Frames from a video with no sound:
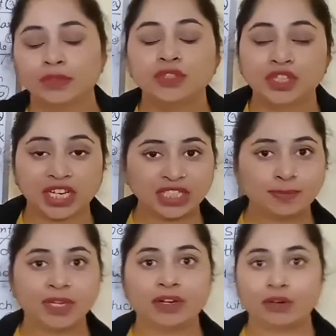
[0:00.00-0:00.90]

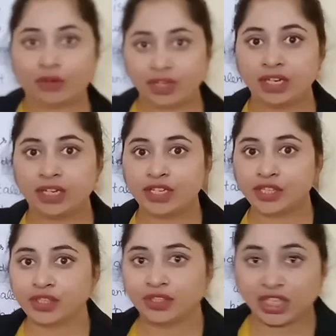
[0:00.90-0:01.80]
Shakespearean or
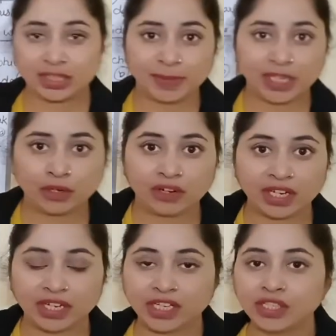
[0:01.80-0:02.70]
English,
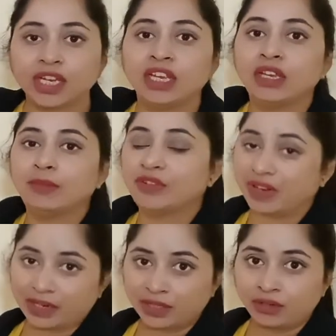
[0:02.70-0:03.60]

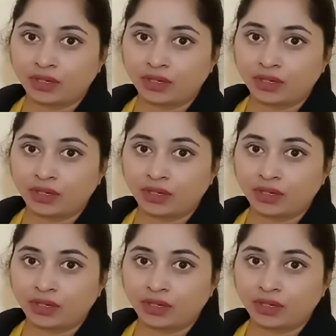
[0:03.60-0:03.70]
Petrarchan